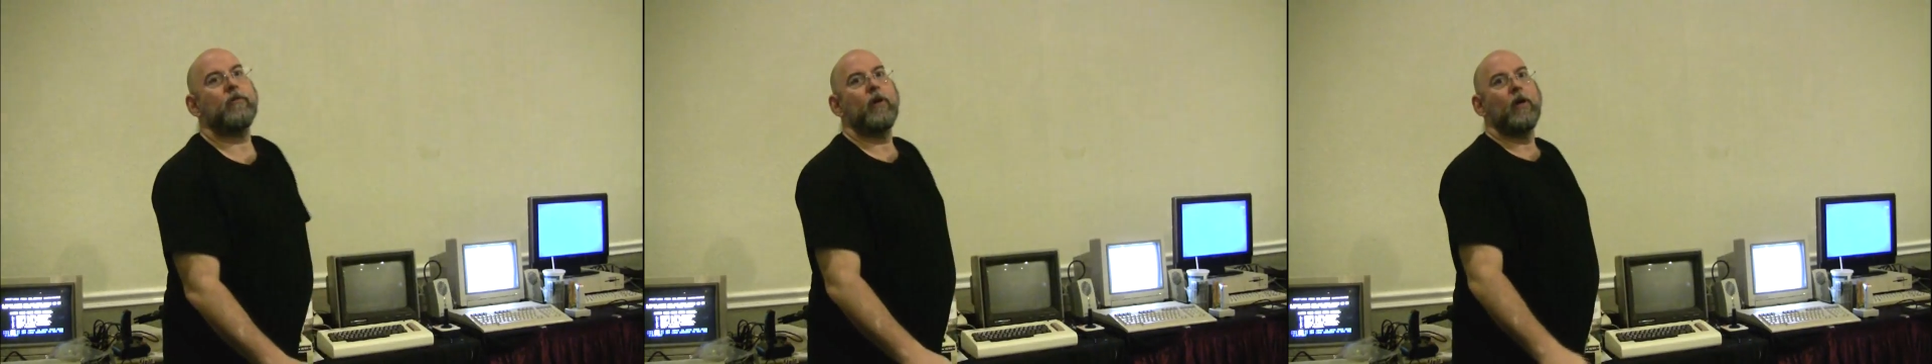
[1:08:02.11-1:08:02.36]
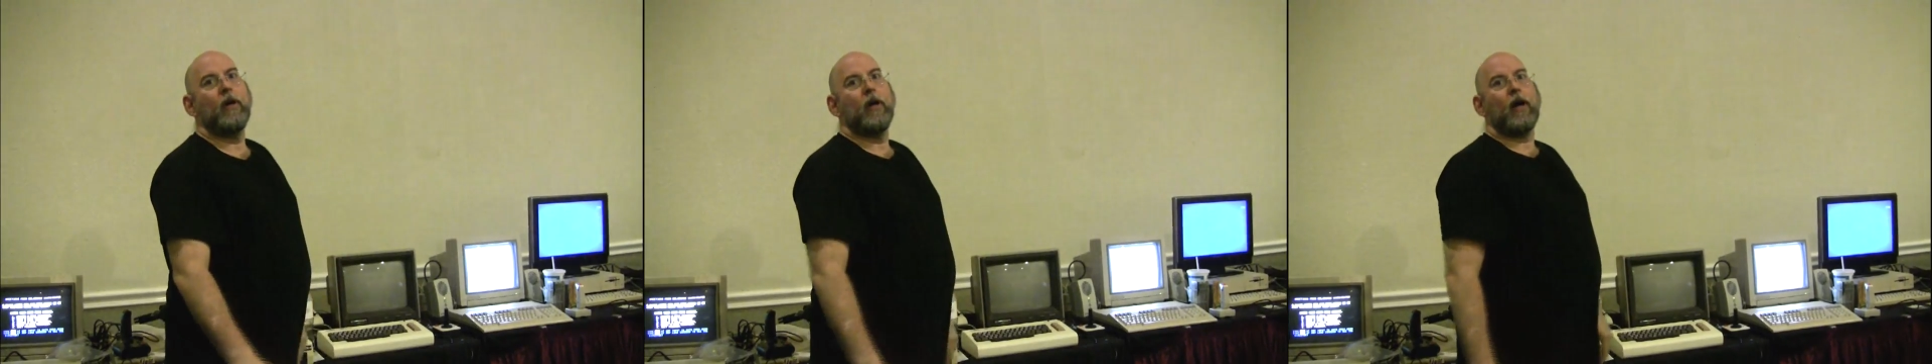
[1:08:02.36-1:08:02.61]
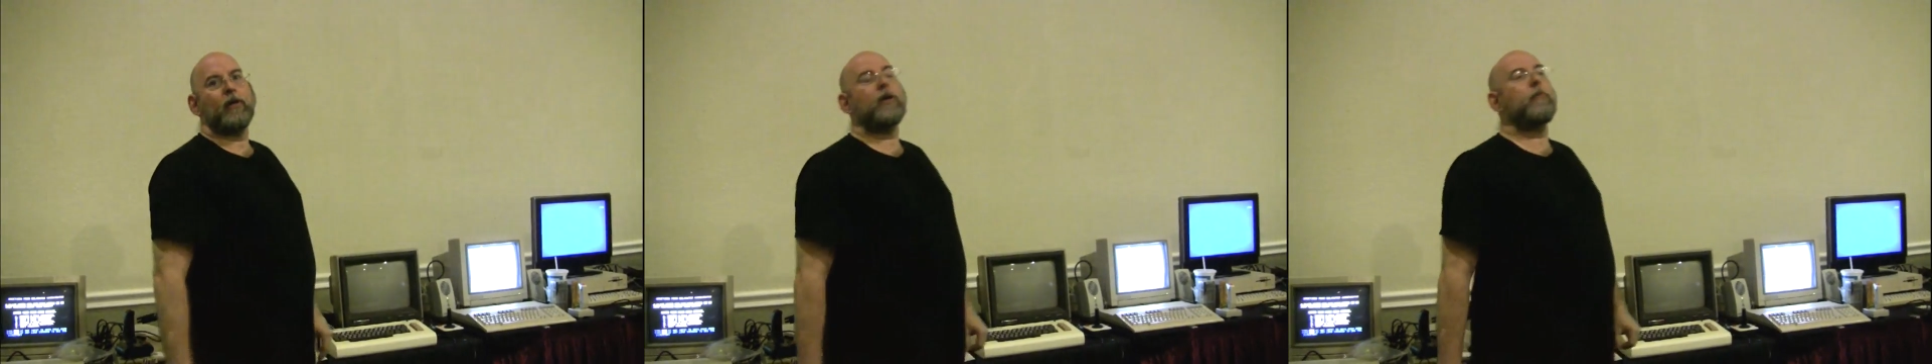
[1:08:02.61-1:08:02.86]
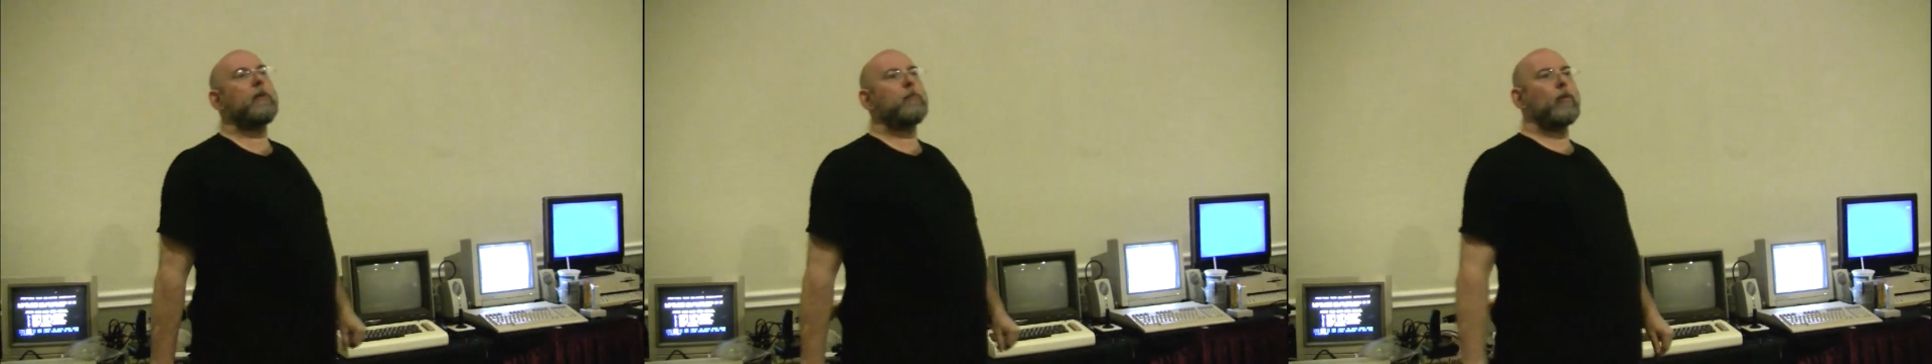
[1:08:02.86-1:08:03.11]
have
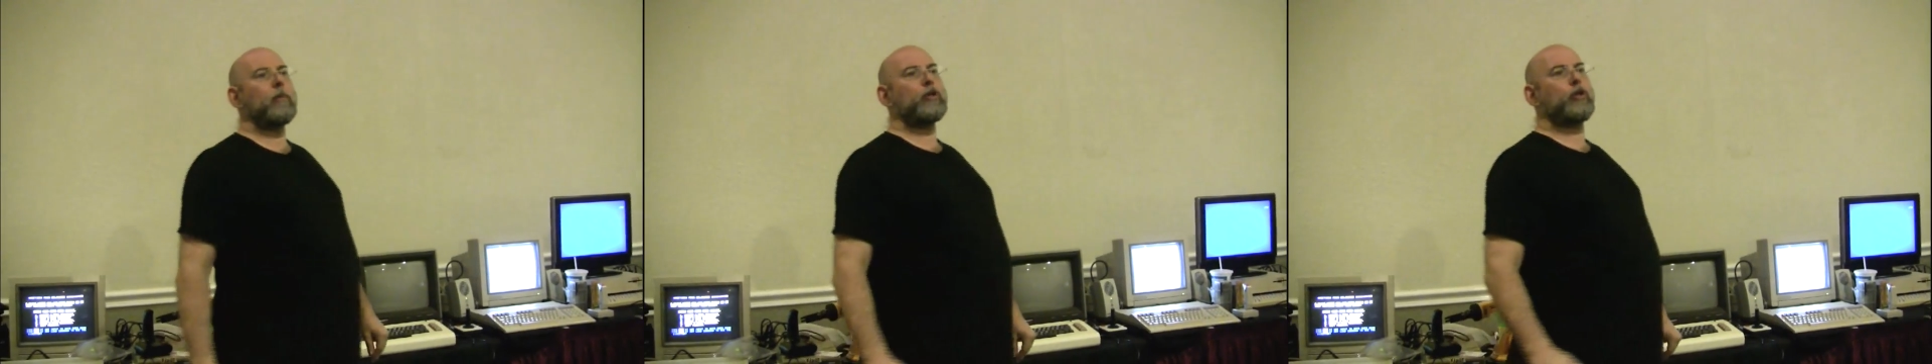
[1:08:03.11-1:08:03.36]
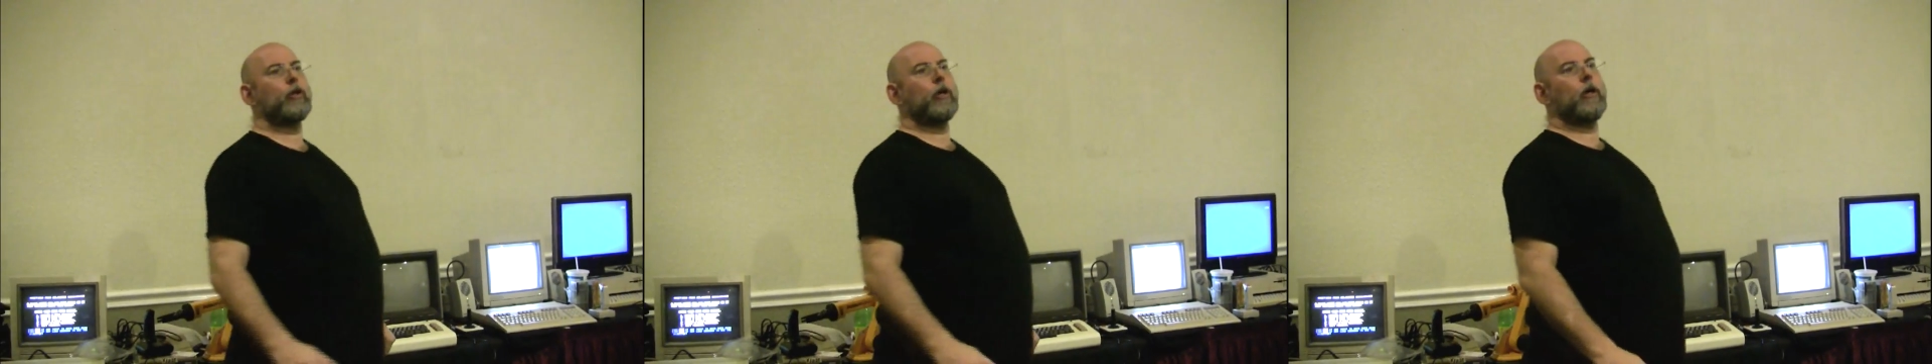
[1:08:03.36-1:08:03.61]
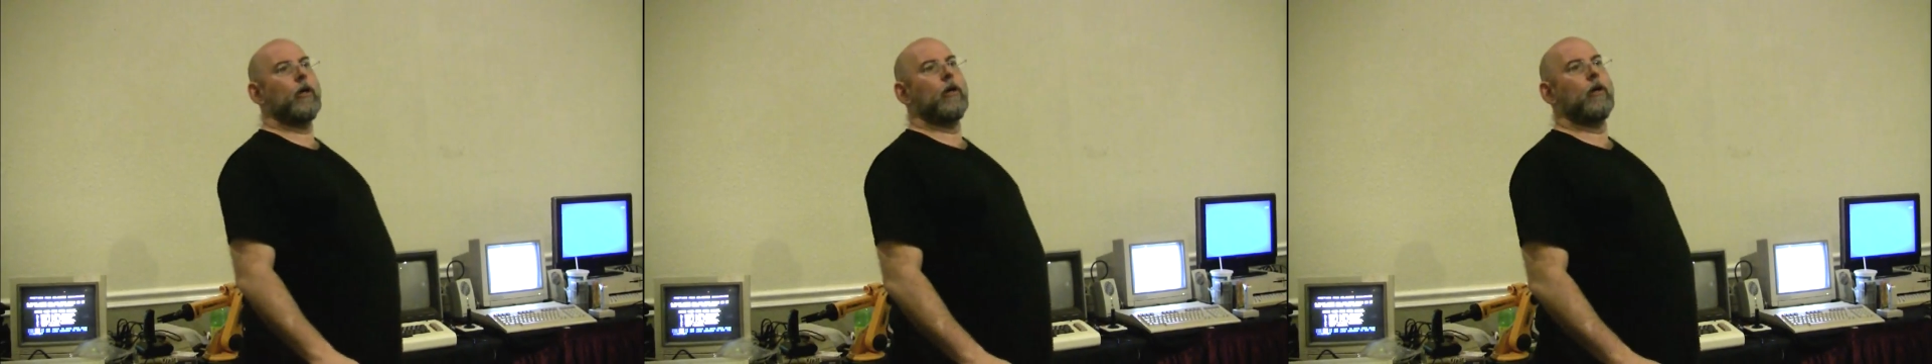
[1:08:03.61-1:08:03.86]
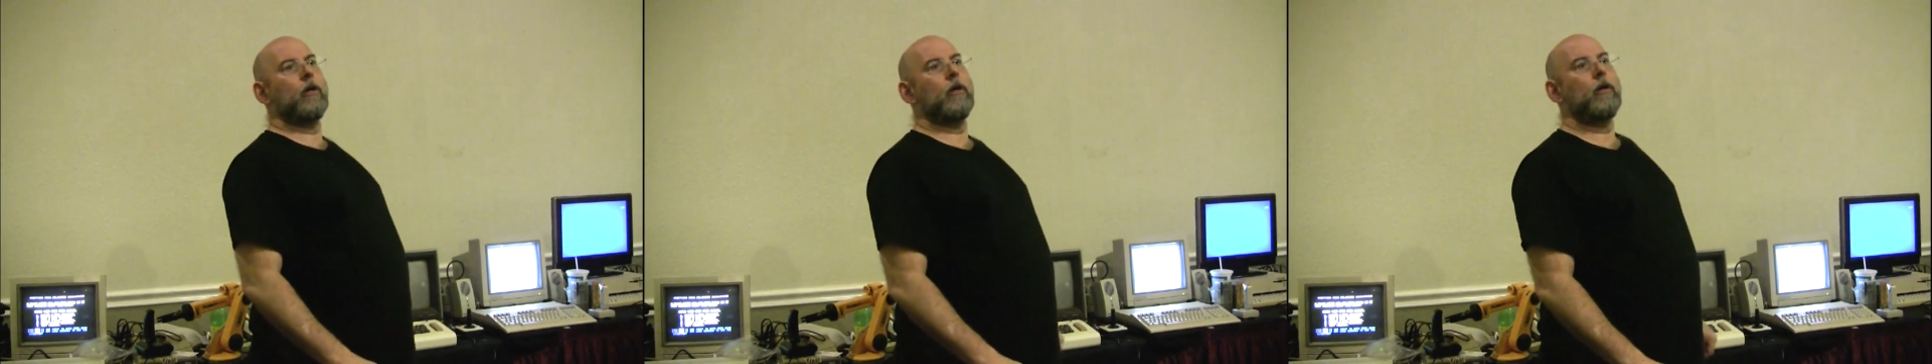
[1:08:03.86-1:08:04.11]
been more mature.
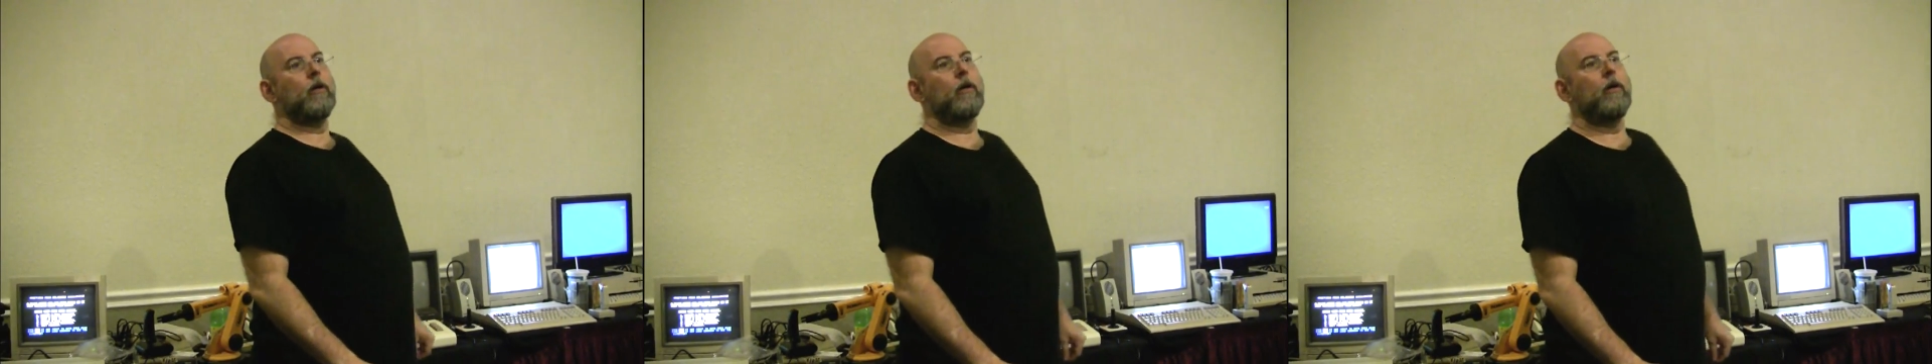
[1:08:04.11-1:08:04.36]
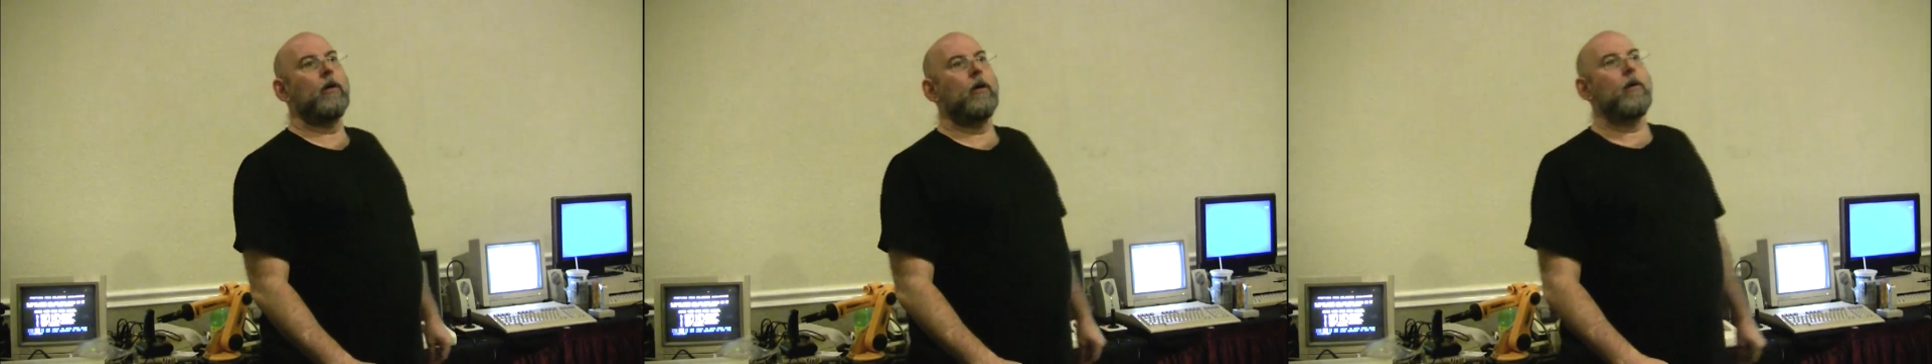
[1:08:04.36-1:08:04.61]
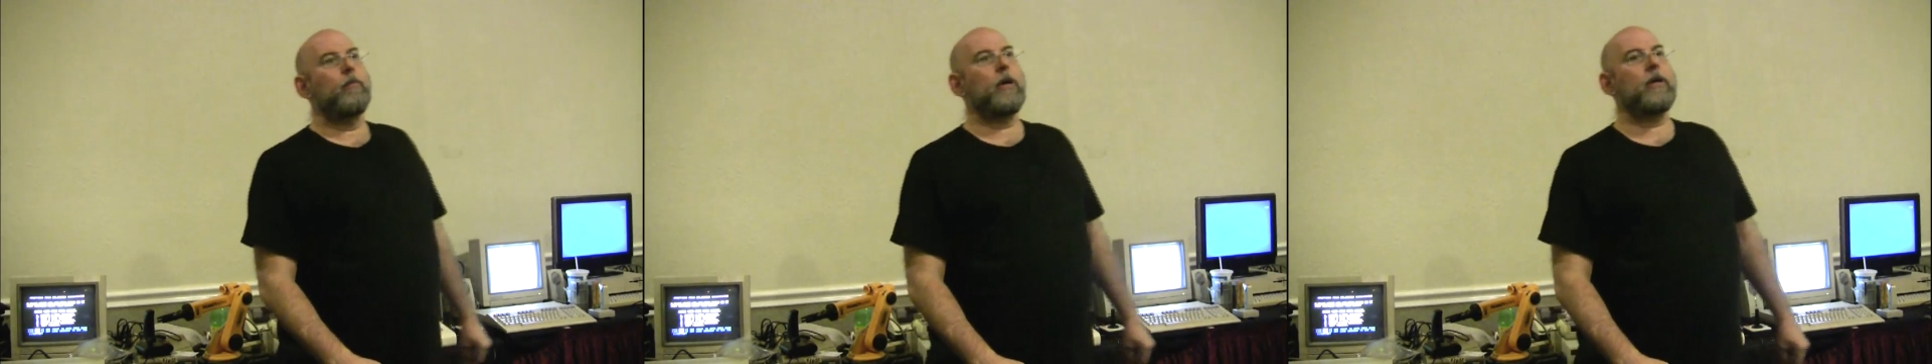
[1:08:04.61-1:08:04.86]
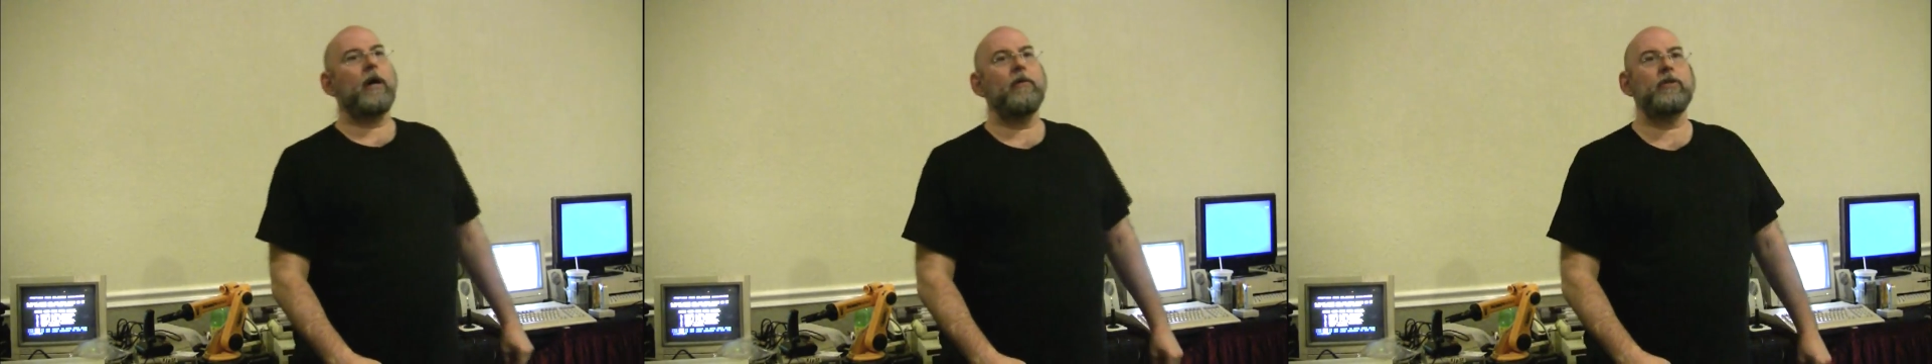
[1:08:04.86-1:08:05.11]

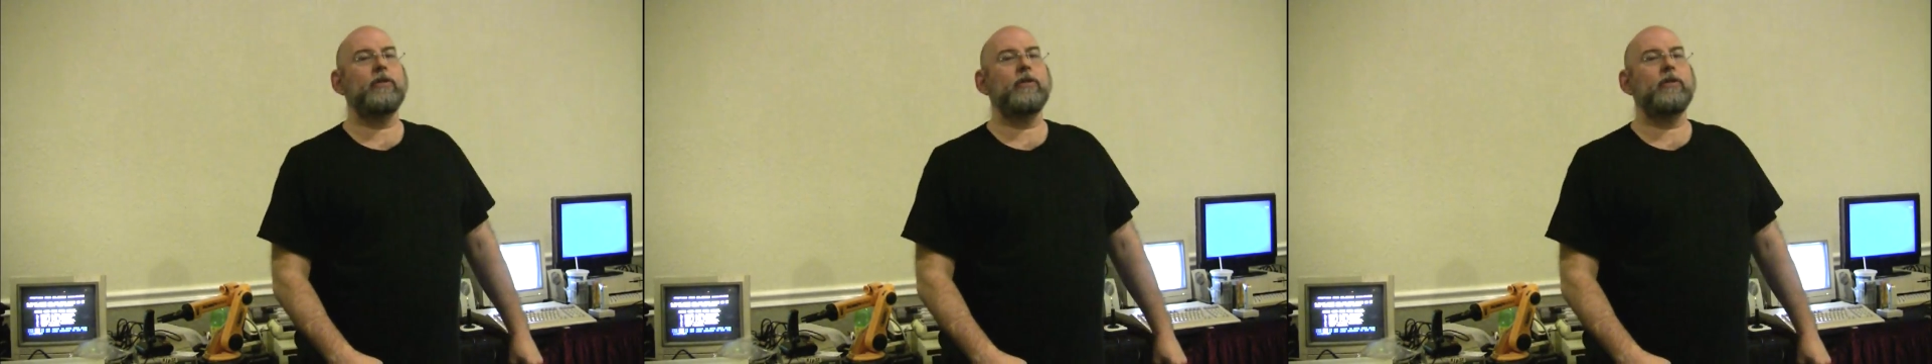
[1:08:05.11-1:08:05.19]
But I was